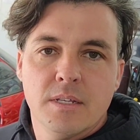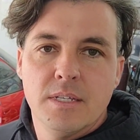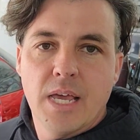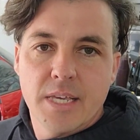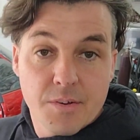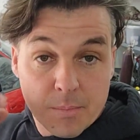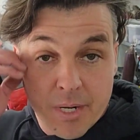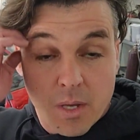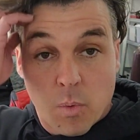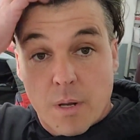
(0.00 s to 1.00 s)
dating
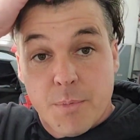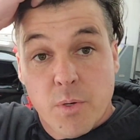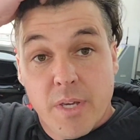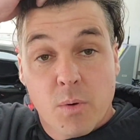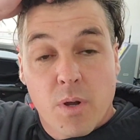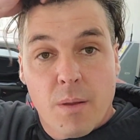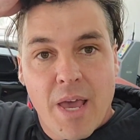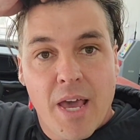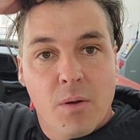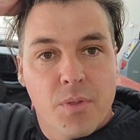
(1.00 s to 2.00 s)
everybody on what I'm doing, where I'm
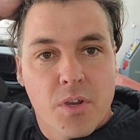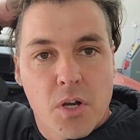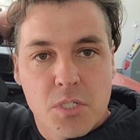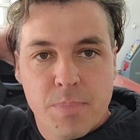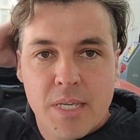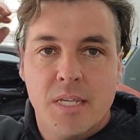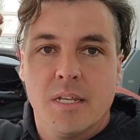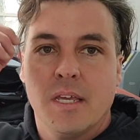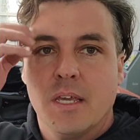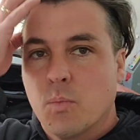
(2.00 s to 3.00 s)
at, where the car's
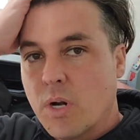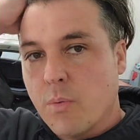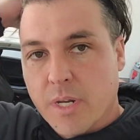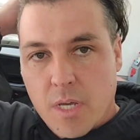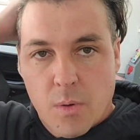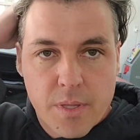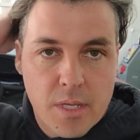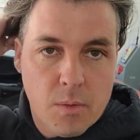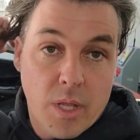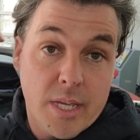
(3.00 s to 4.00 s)
been, and where I want to go with
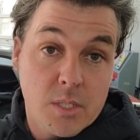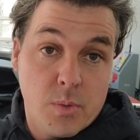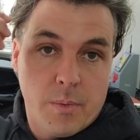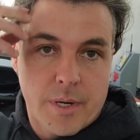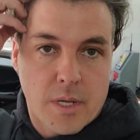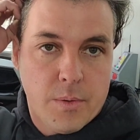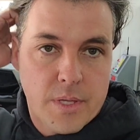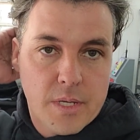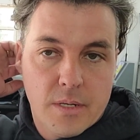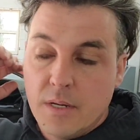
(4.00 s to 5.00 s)
it. Well, I guess where I want to go with
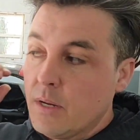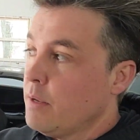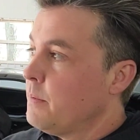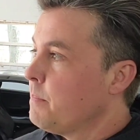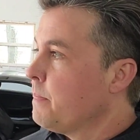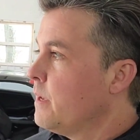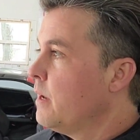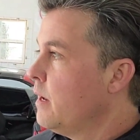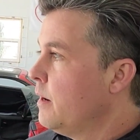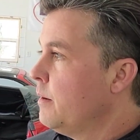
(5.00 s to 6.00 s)
it,
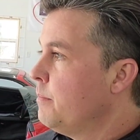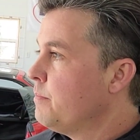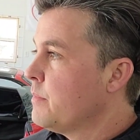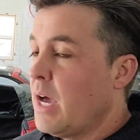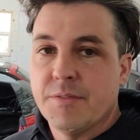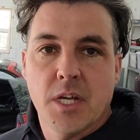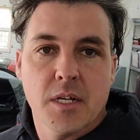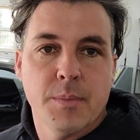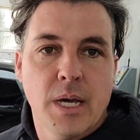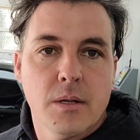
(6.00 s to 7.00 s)
I haven't
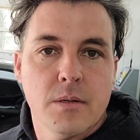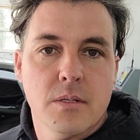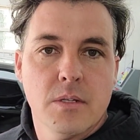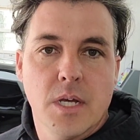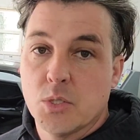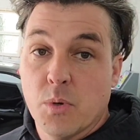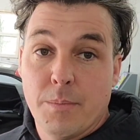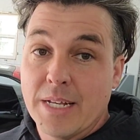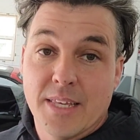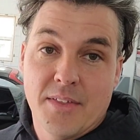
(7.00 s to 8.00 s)
talked about. I just want
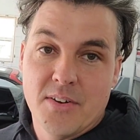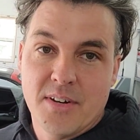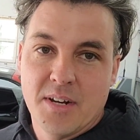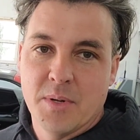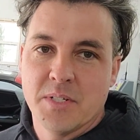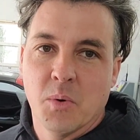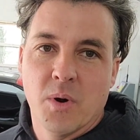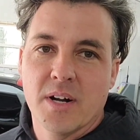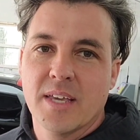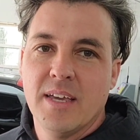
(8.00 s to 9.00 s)
it back together, and I want it to
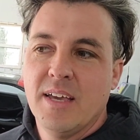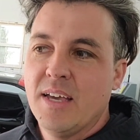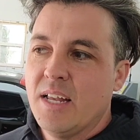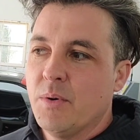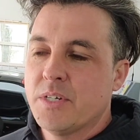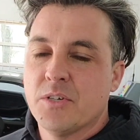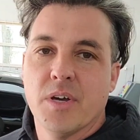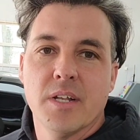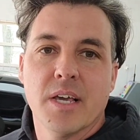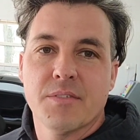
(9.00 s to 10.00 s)
work, and I want it to
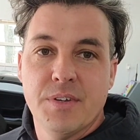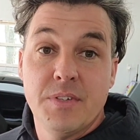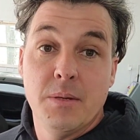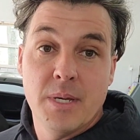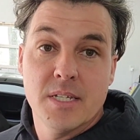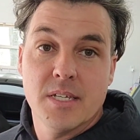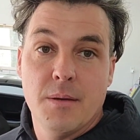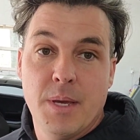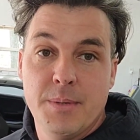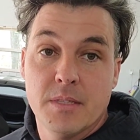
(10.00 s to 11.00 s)
run like 15 PSI
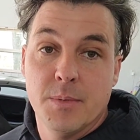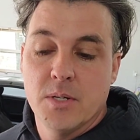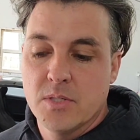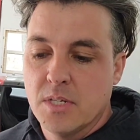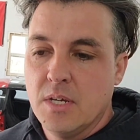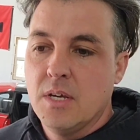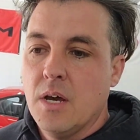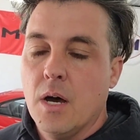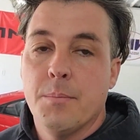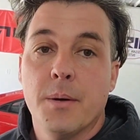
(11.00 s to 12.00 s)
maybe at the most
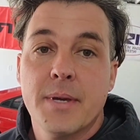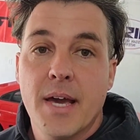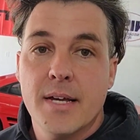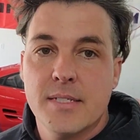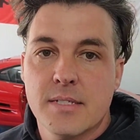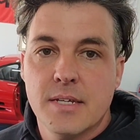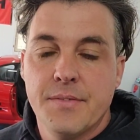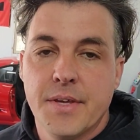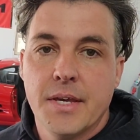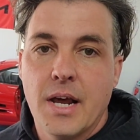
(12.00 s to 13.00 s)
on pump gas.
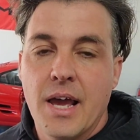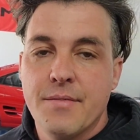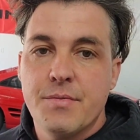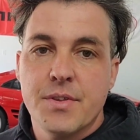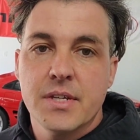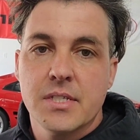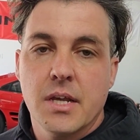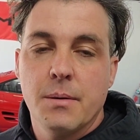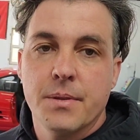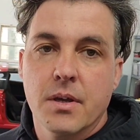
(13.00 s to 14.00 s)
And then I have everything
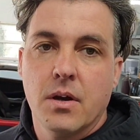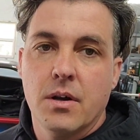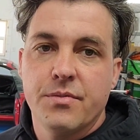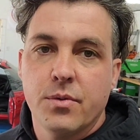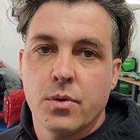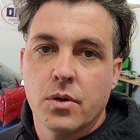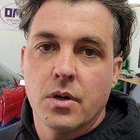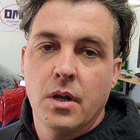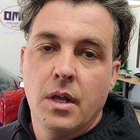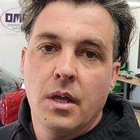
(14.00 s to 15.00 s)
set up on the car for